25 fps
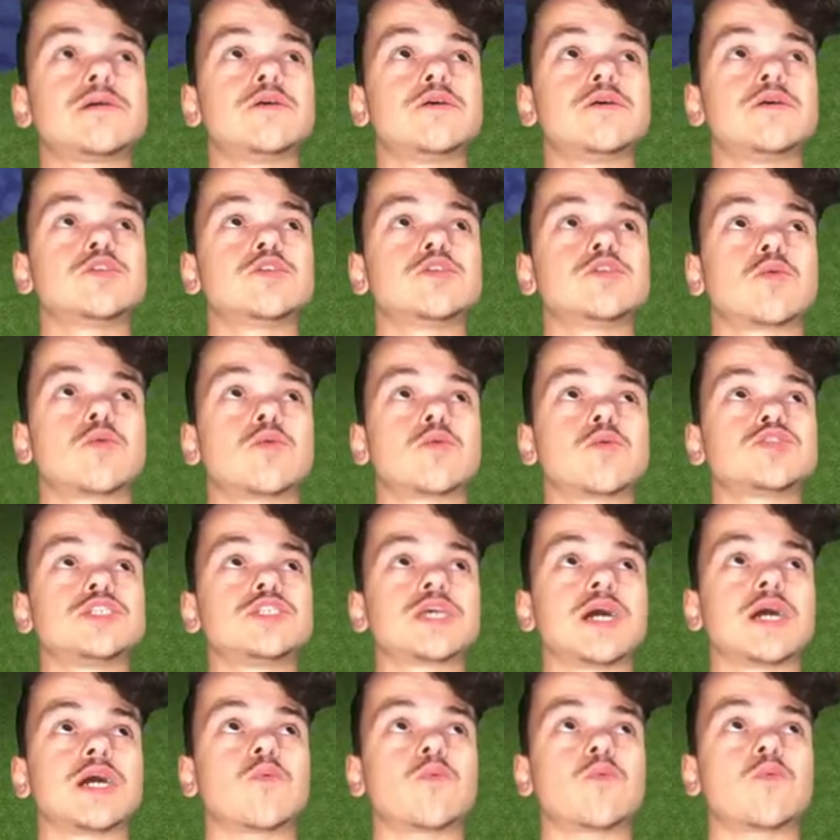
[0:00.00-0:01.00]
So if she's
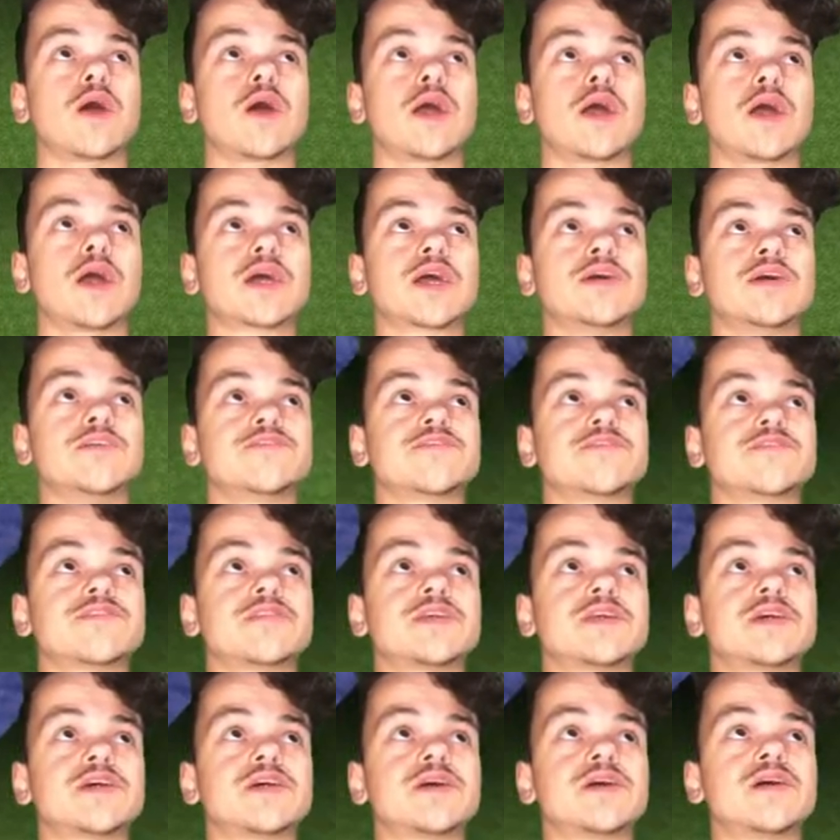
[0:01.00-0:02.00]
at work, it's
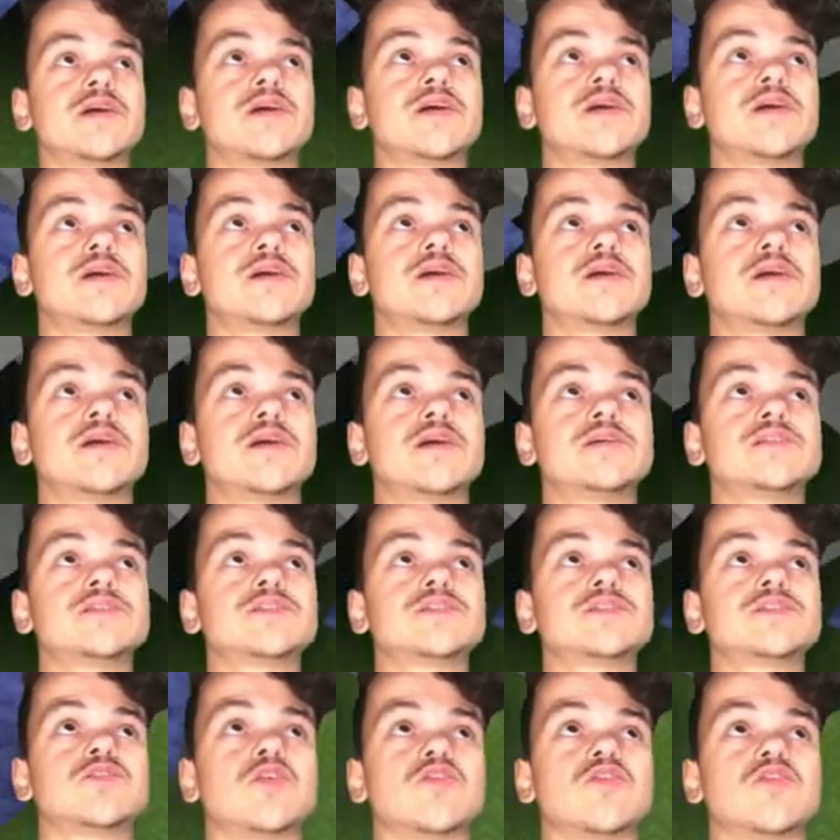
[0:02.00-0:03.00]

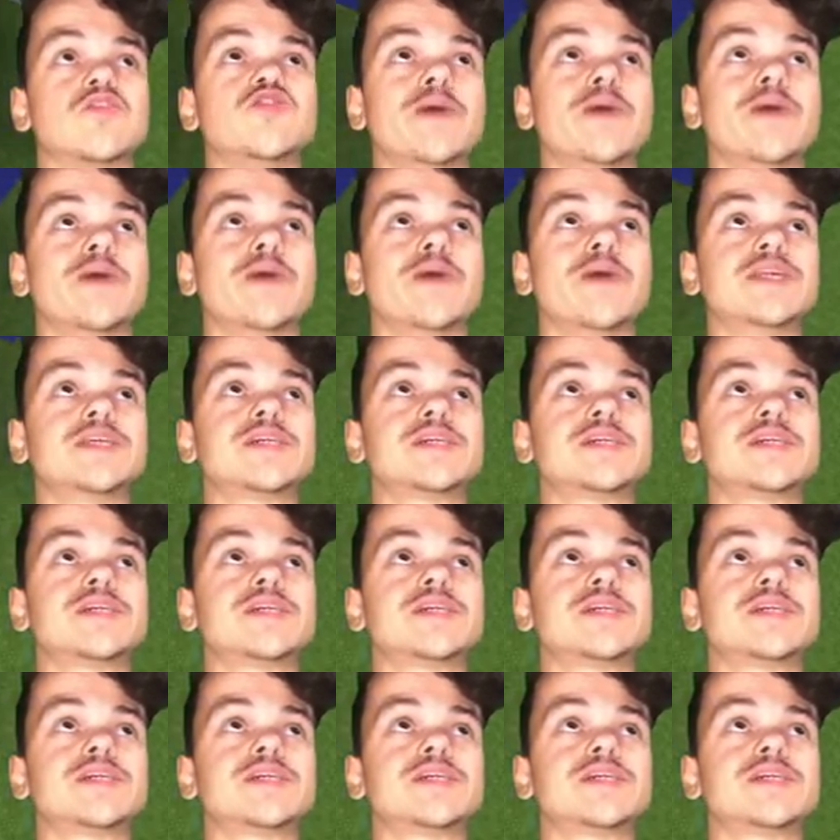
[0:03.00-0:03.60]
not too bad.